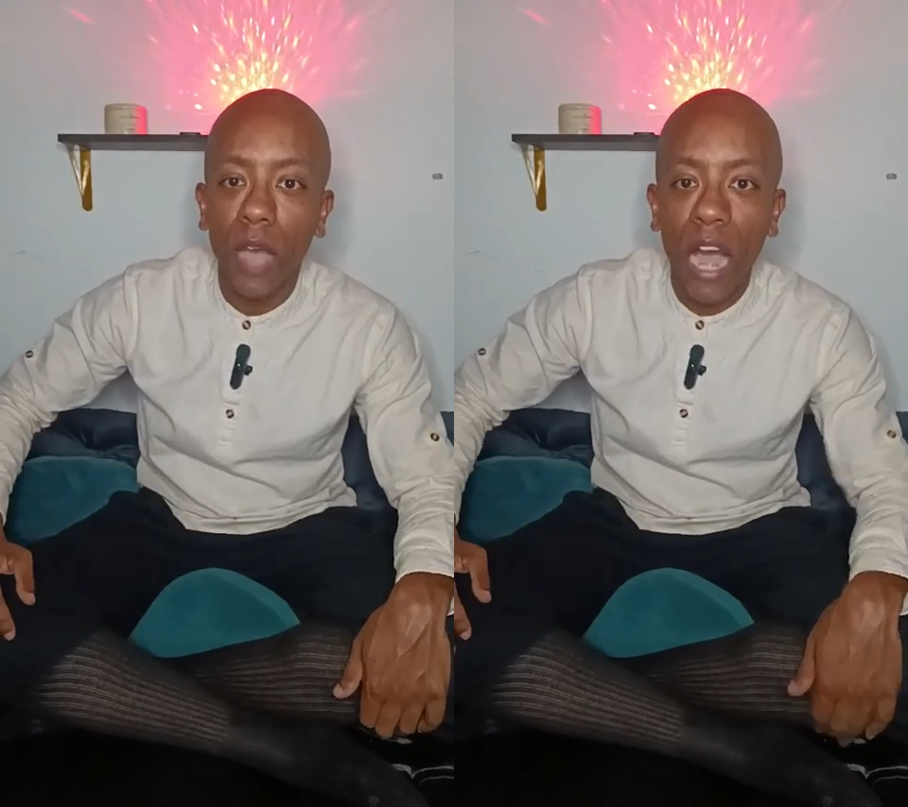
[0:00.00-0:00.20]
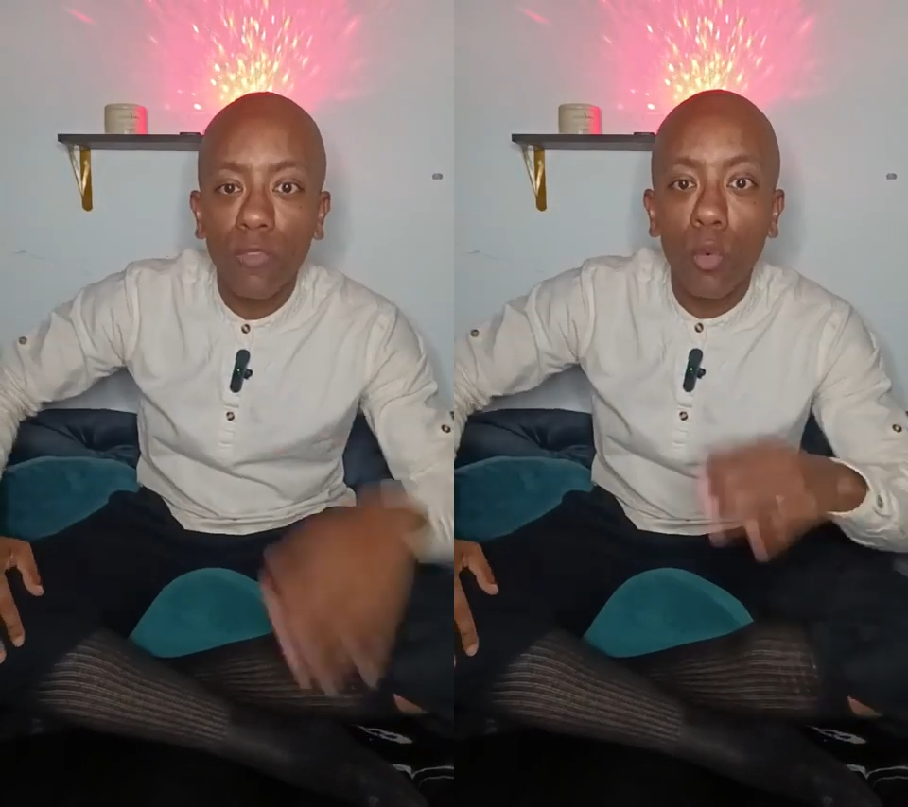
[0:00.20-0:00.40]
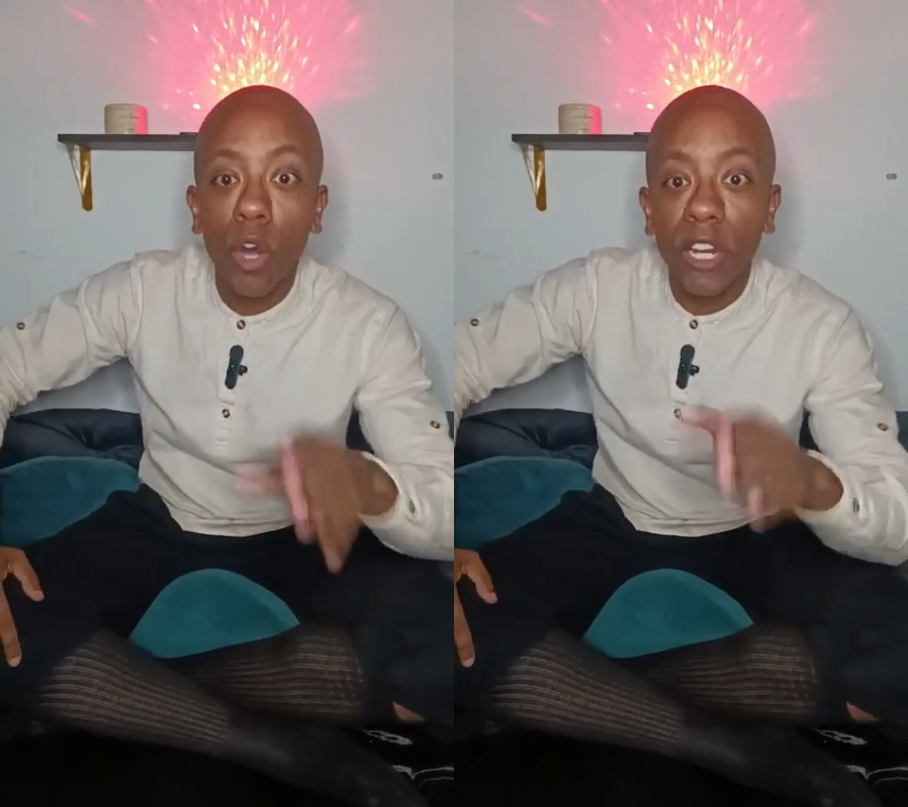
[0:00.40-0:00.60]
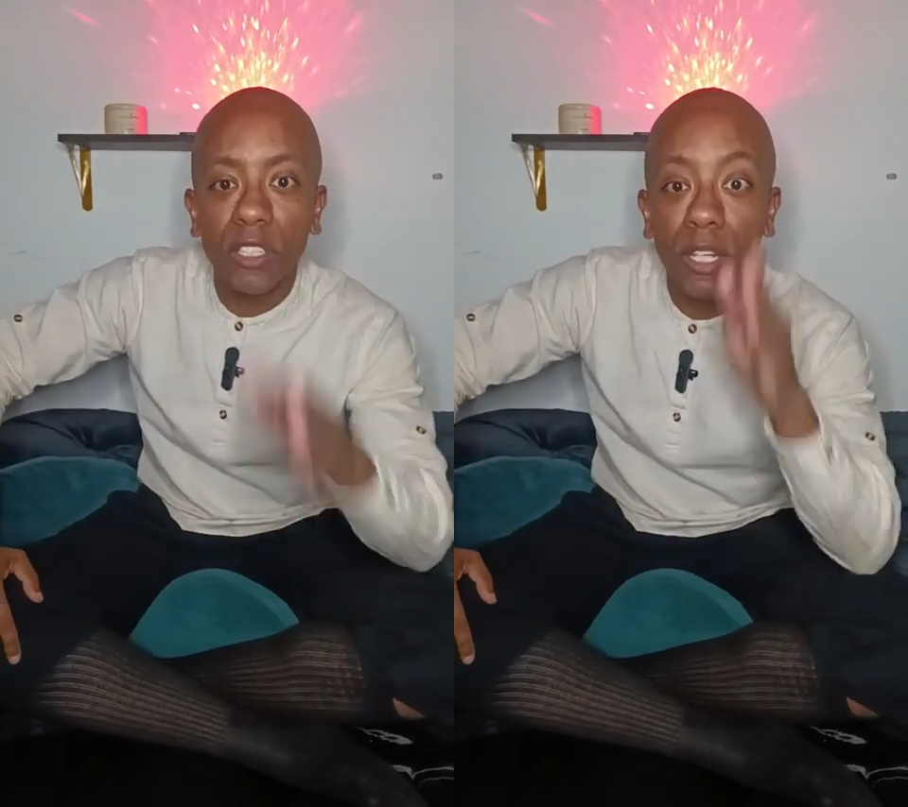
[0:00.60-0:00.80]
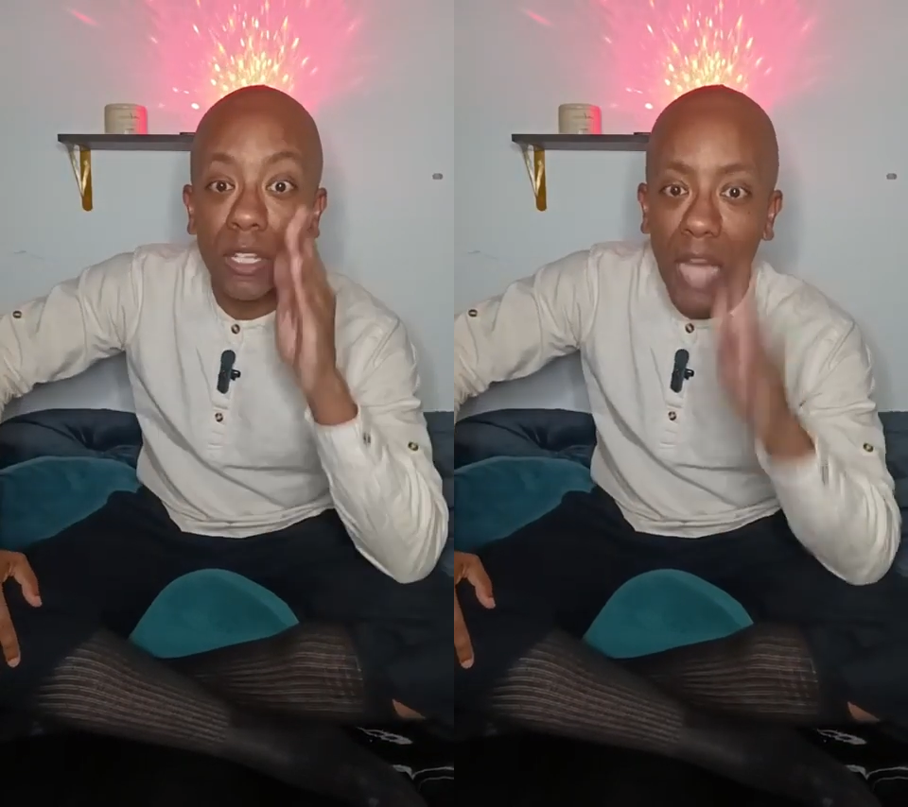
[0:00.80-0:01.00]
I've wanted
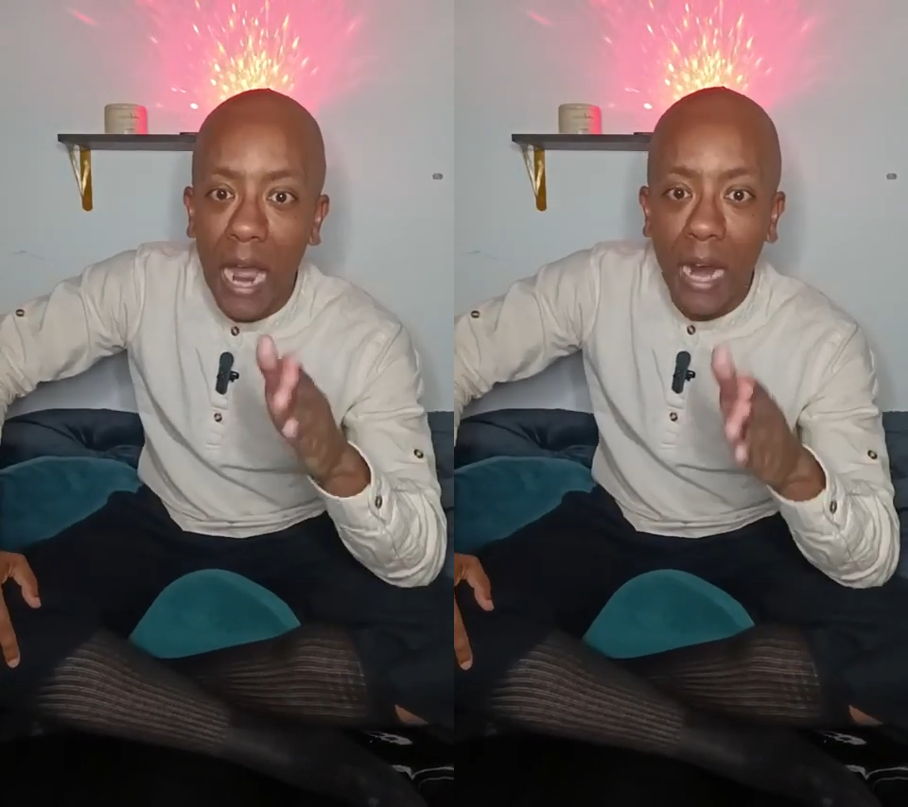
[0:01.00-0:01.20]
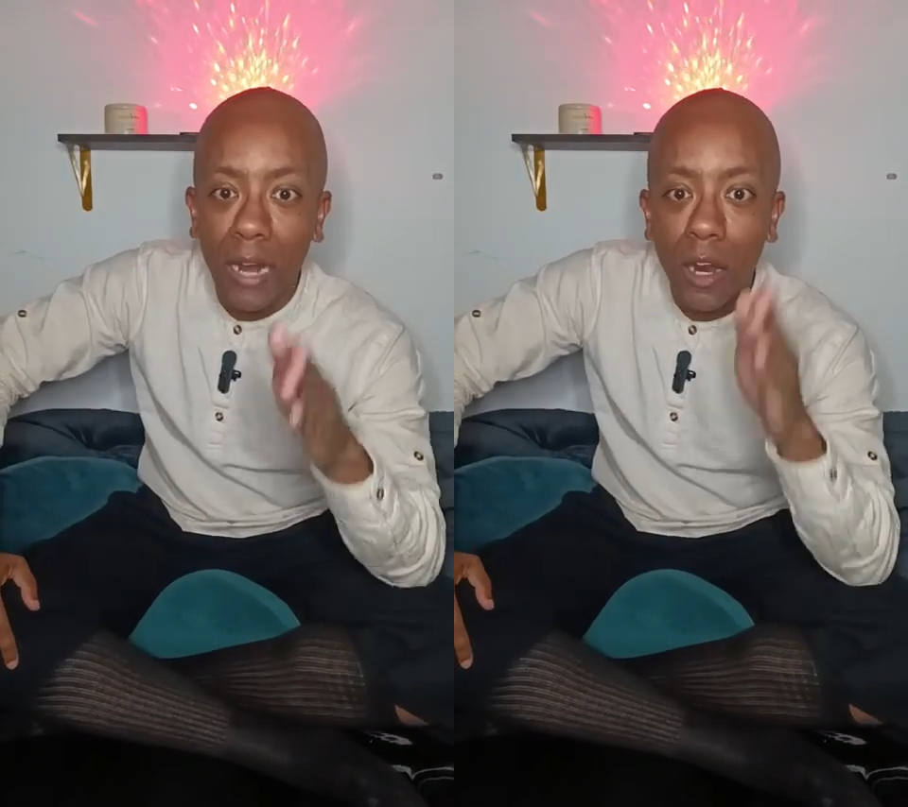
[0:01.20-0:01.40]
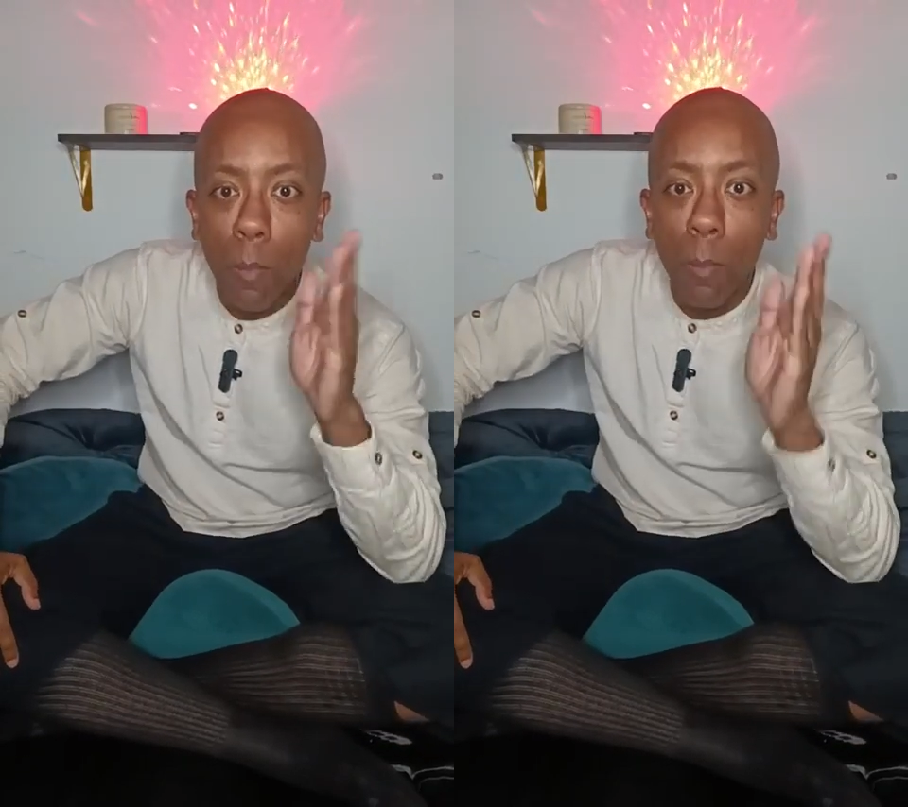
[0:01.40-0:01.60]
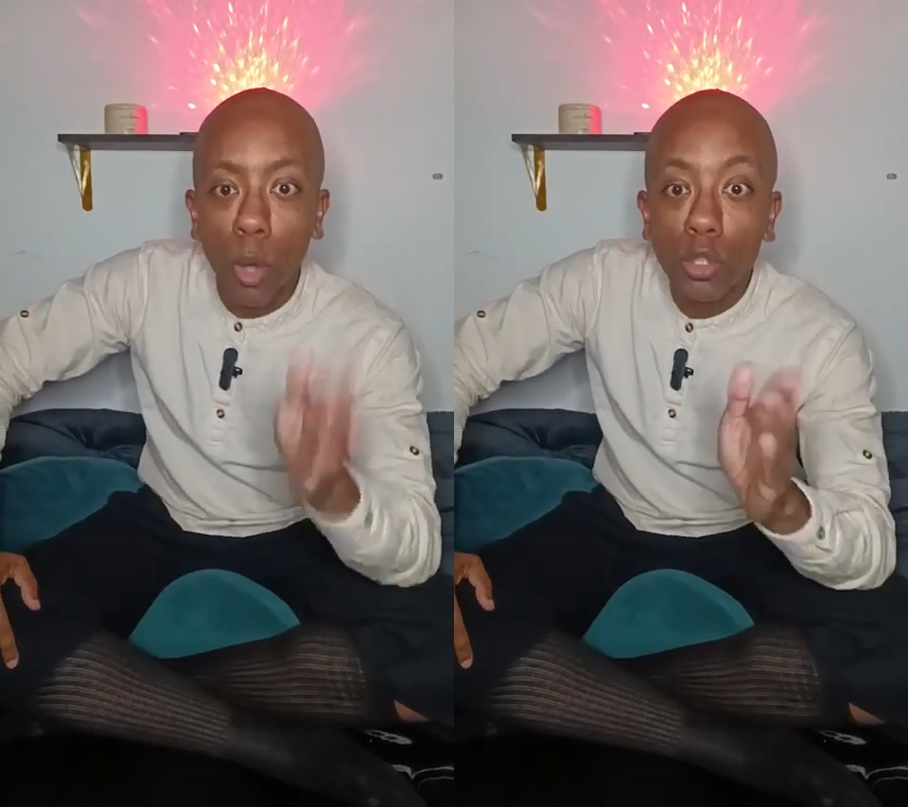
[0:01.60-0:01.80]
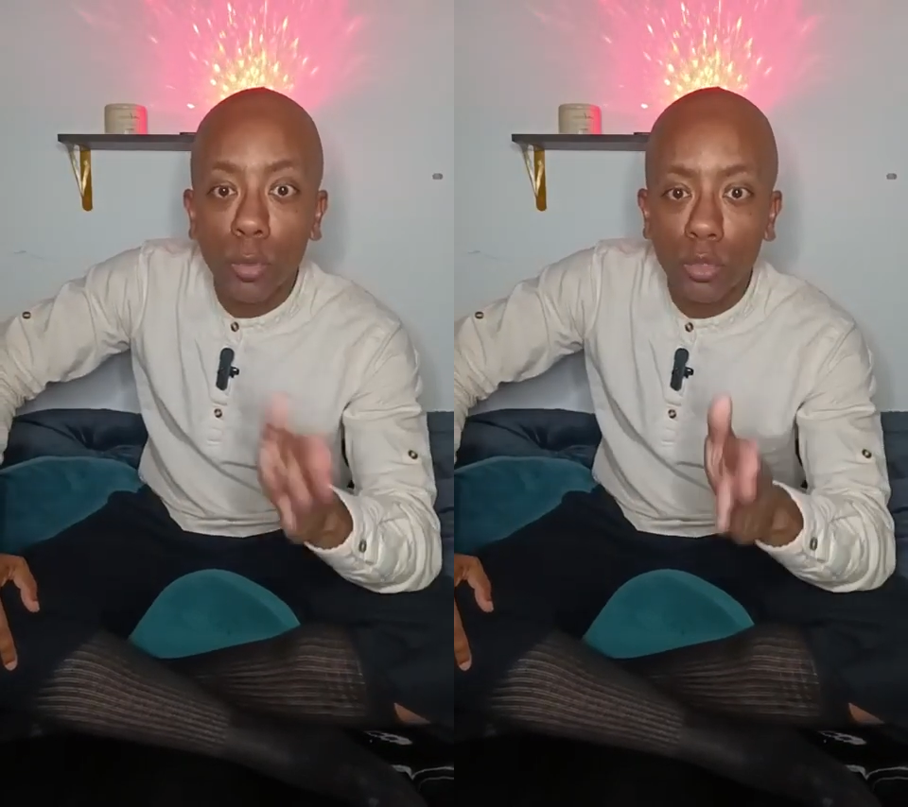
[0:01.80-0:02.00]
to die
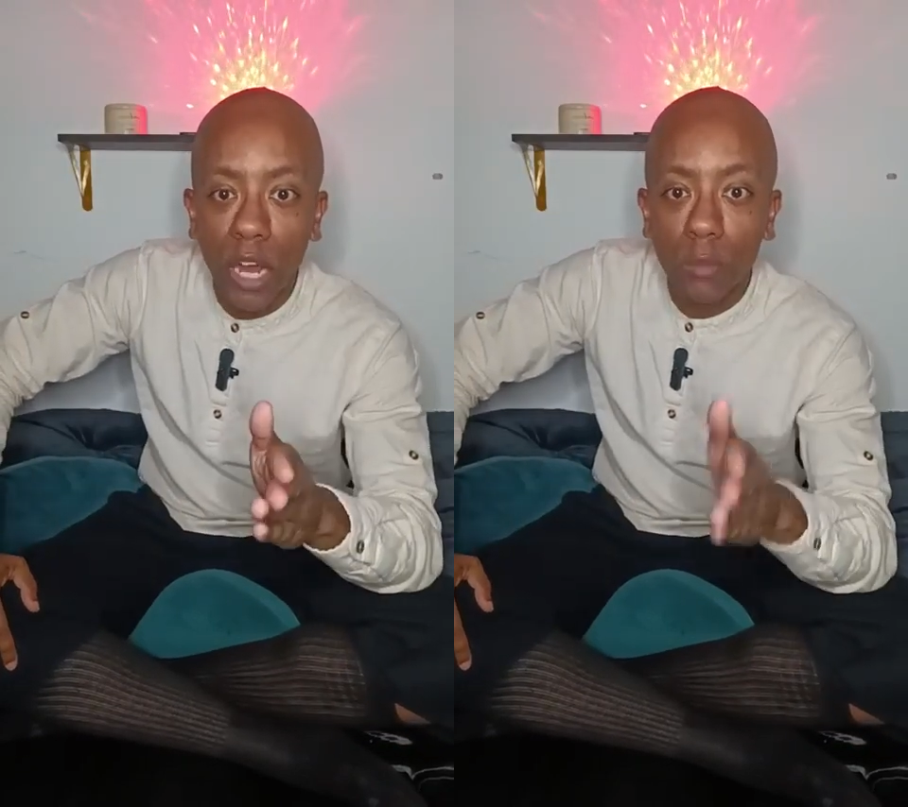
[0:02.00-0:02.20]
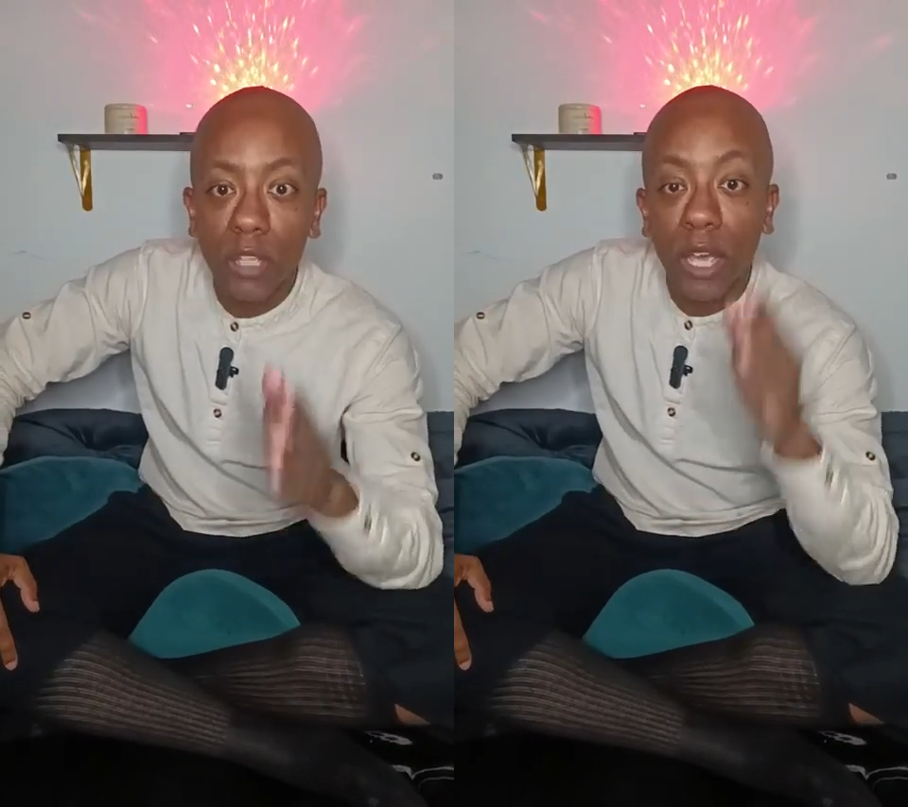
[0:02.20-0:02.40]
multiple times.